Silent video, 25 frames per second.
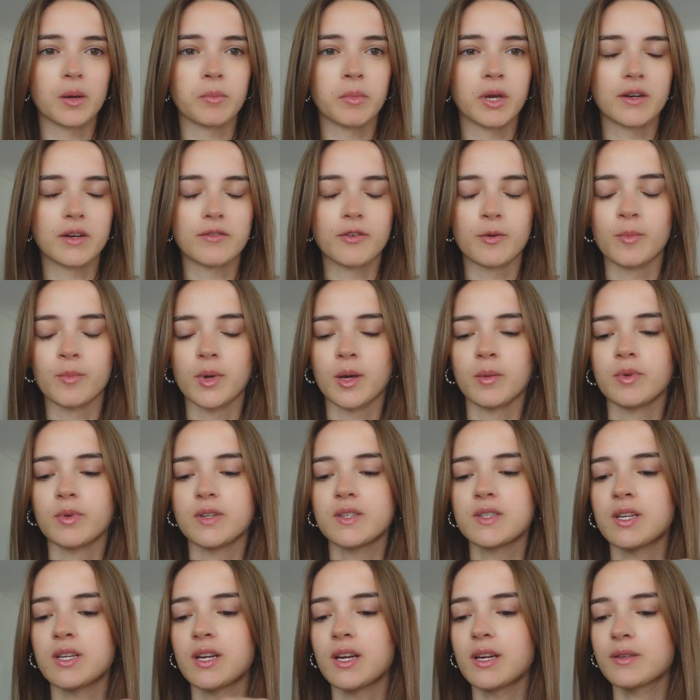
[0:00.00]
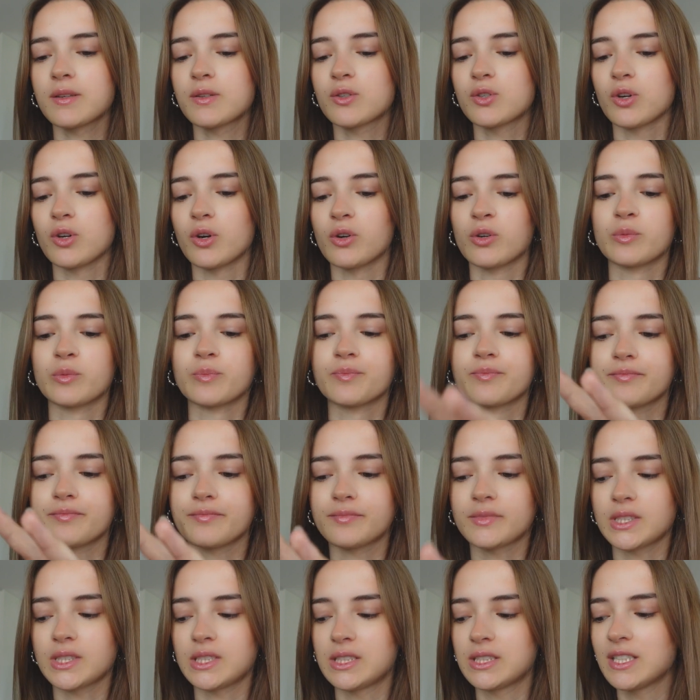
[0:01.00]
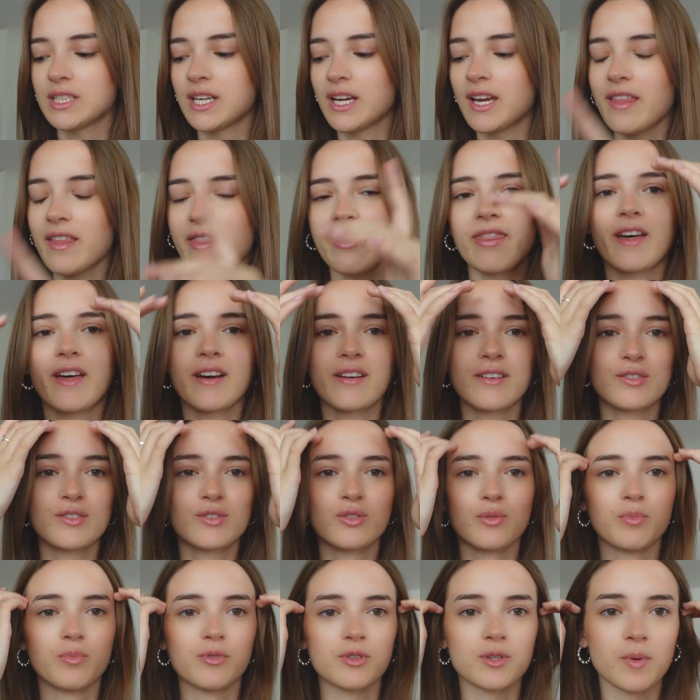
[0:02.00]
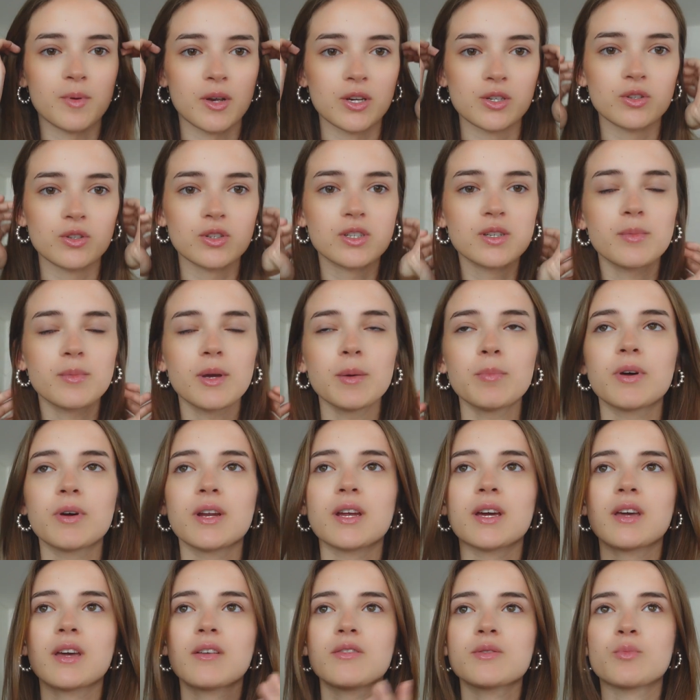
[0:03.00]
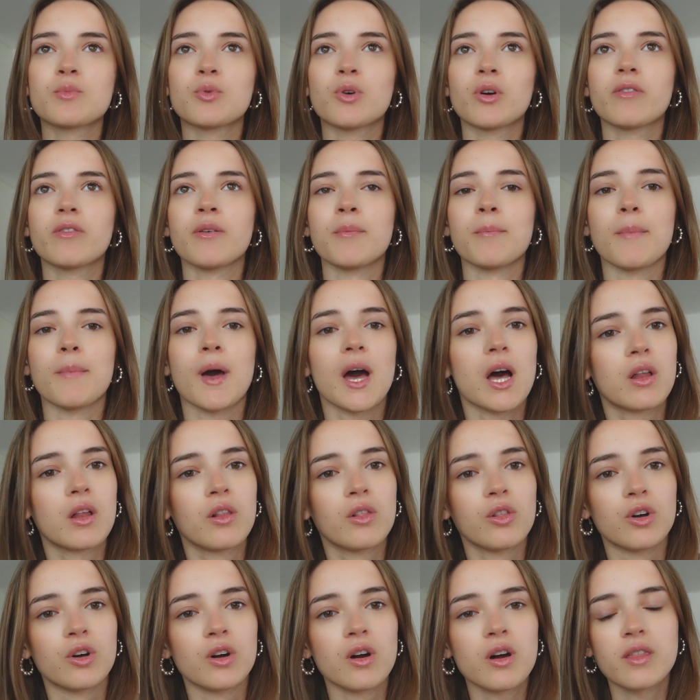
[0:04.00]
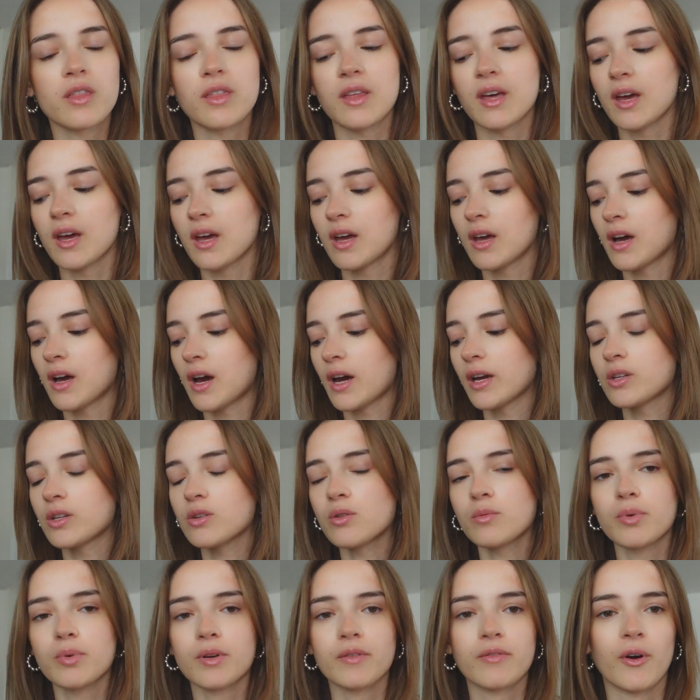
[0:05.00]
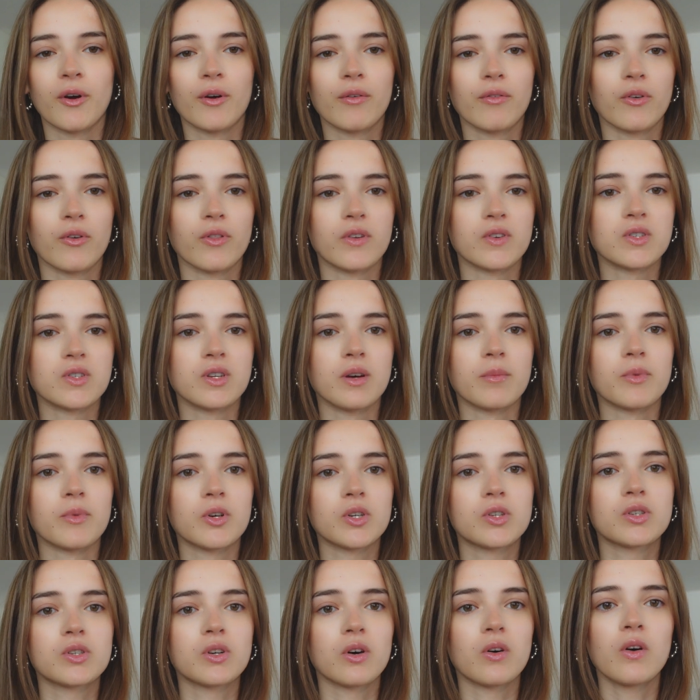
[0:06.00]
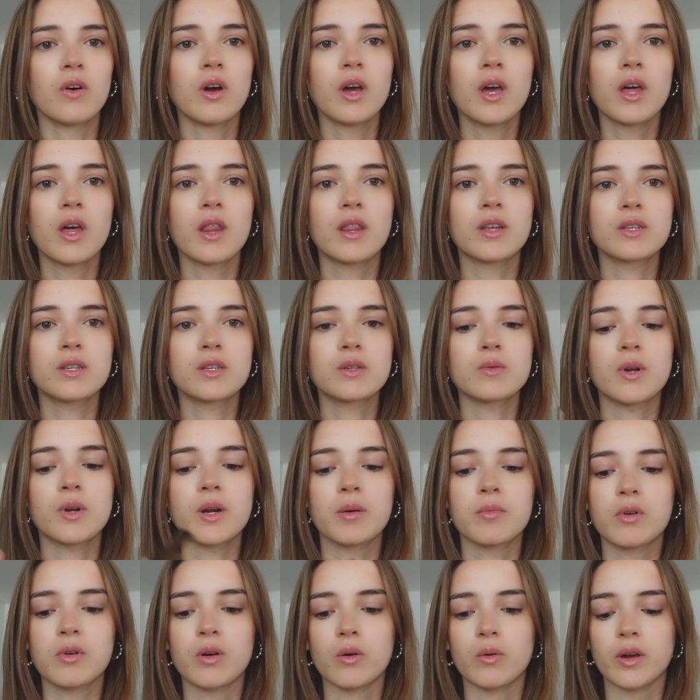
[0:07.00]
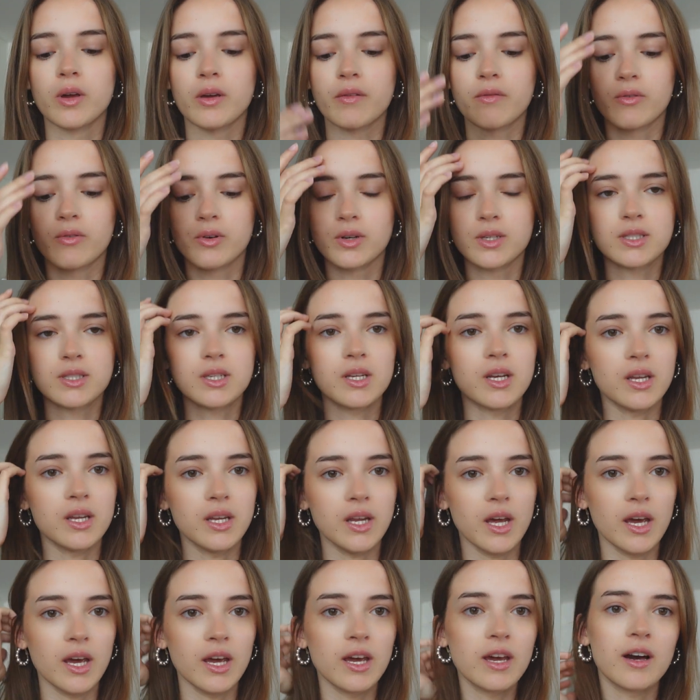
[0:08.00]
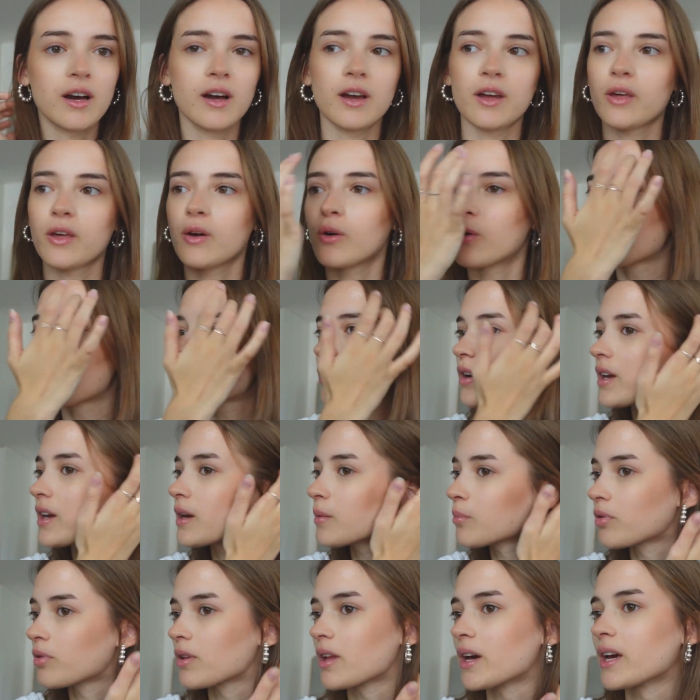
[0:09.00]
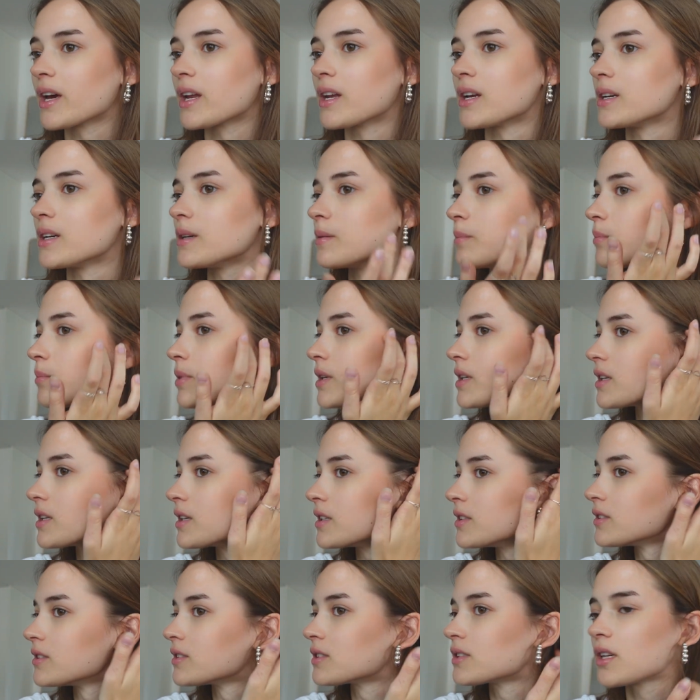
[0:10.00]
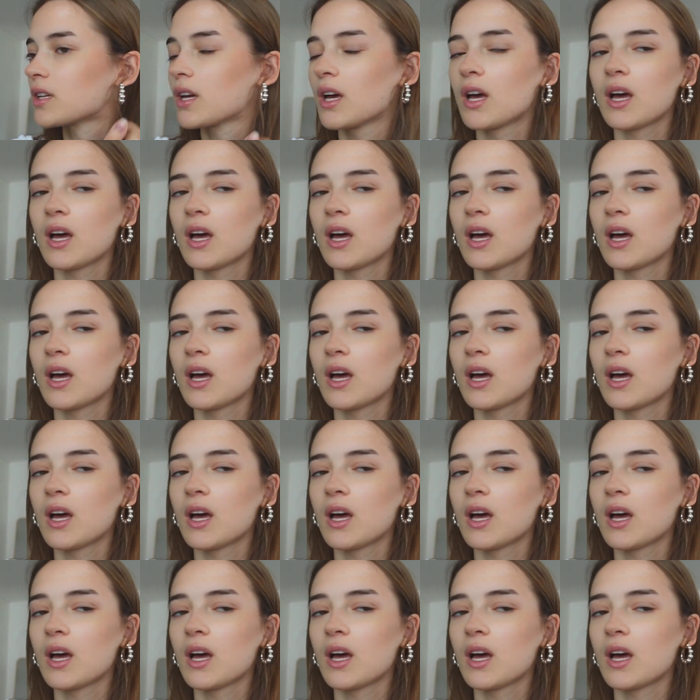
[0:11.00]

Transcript: made from babysitting, so that is super special to me, but it gives more of a matte look that I don't prefer for the summer. So this is what I'm going for today. I already applied it because